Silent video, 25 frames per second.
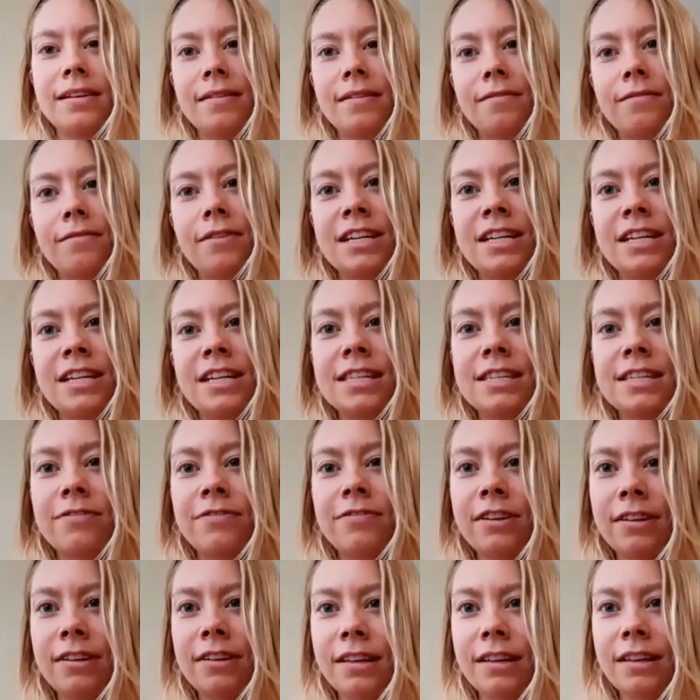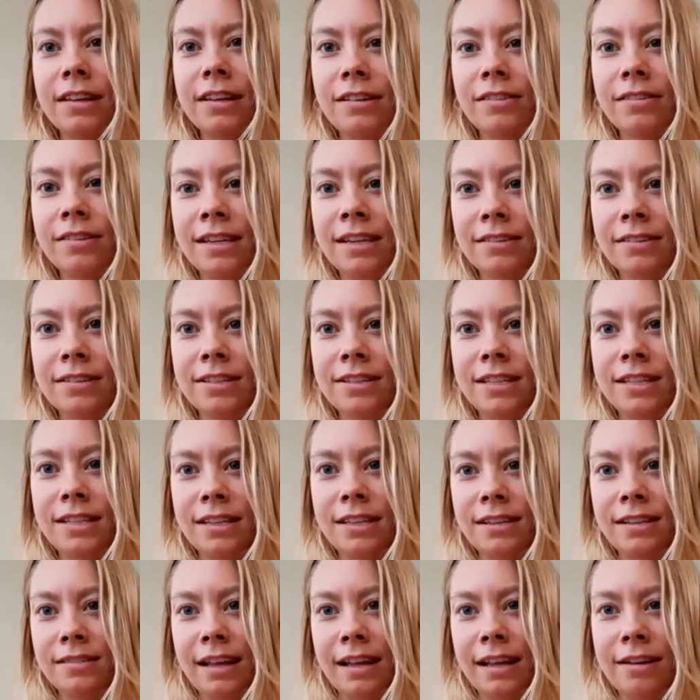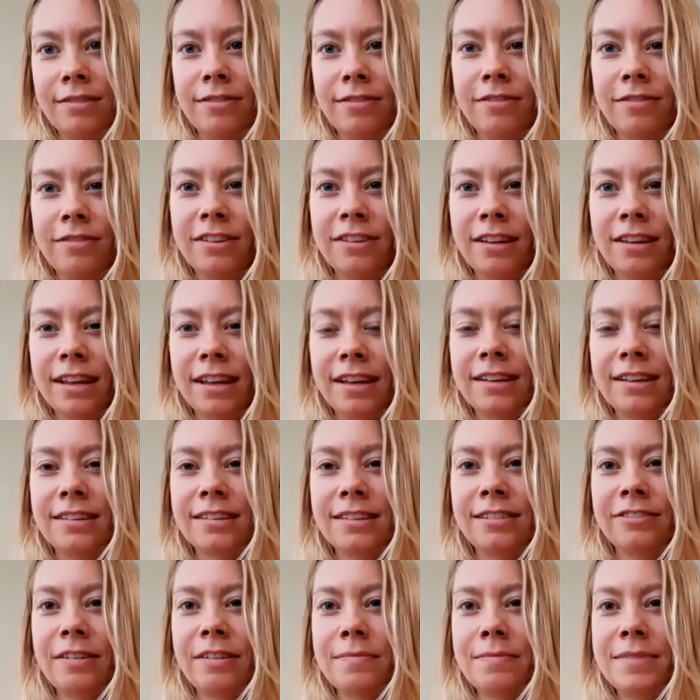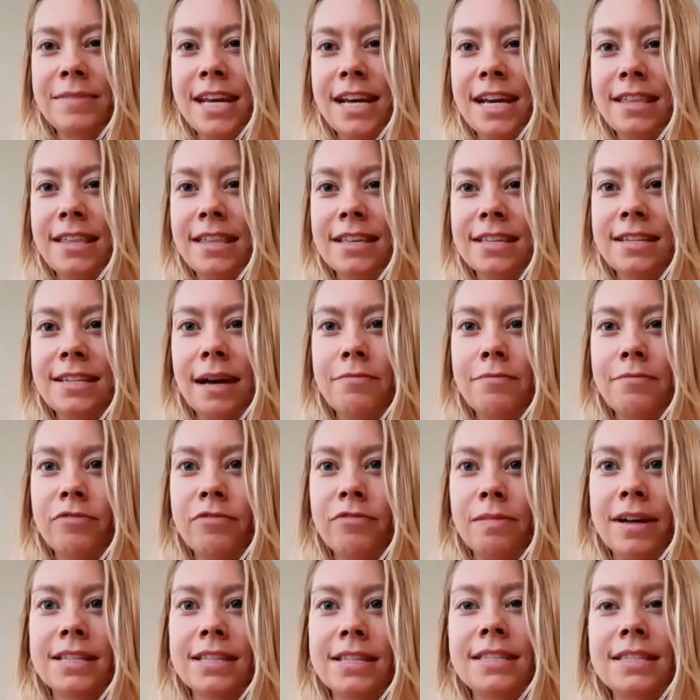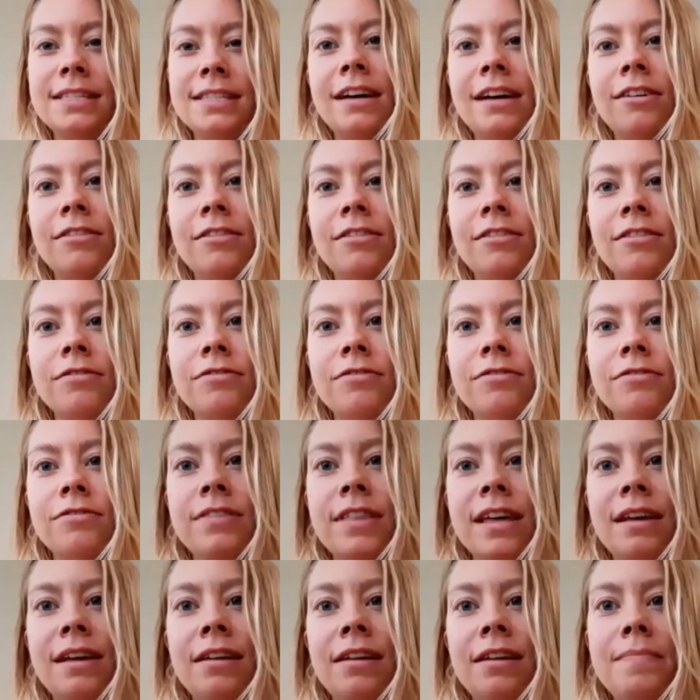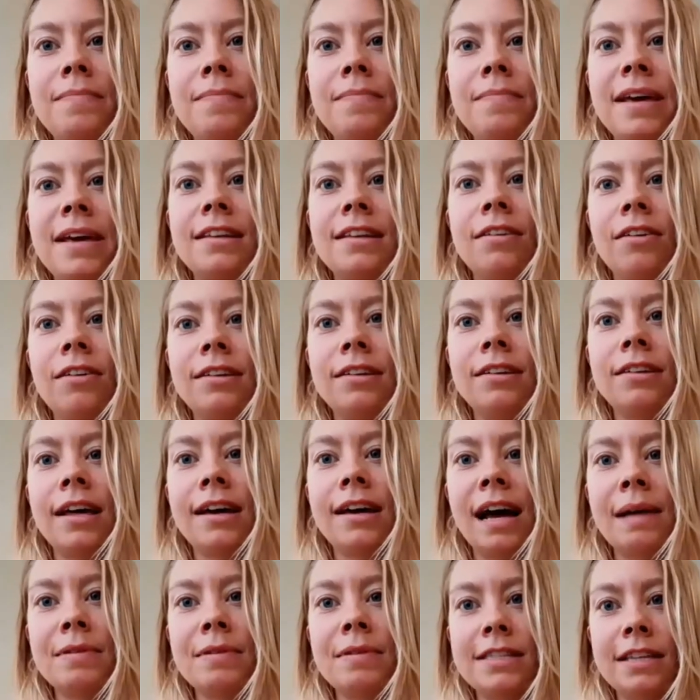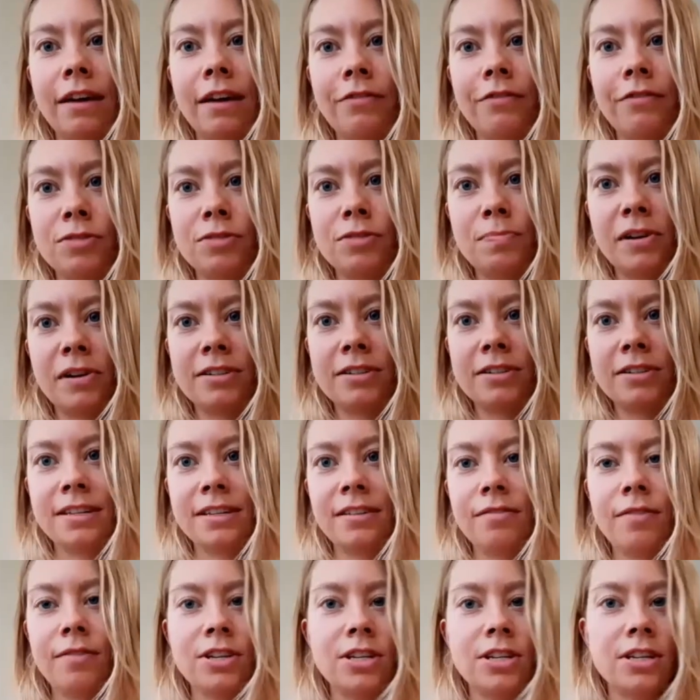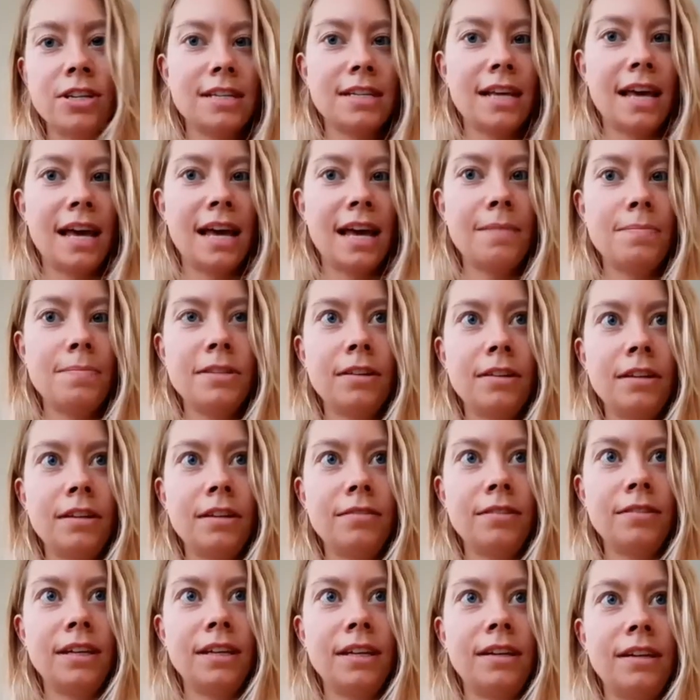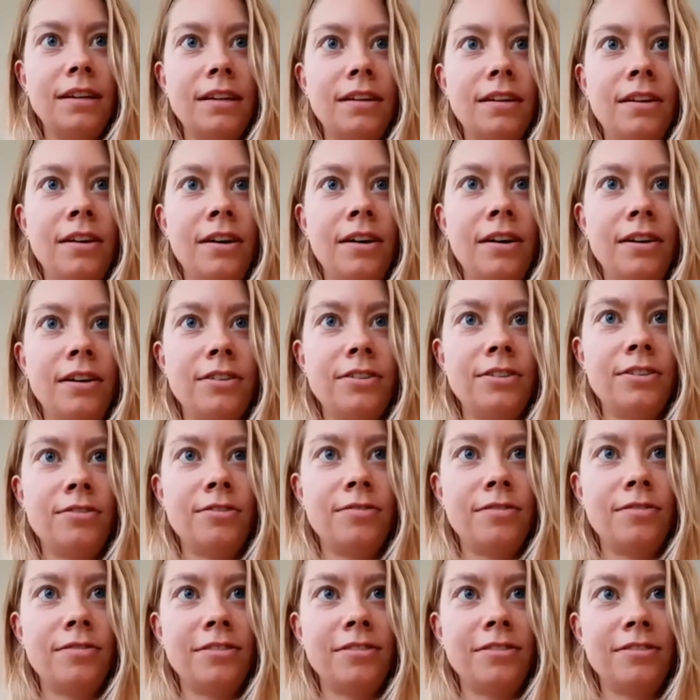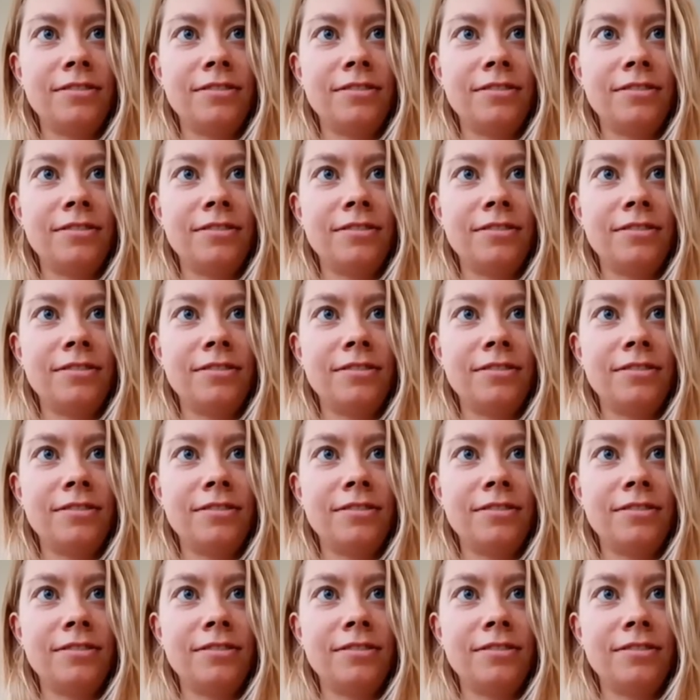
We just feel a little guilty. Like we feel like, oh, if I take this time for myself, then it makes it look like I'm a selfish person, which is absolutely not true.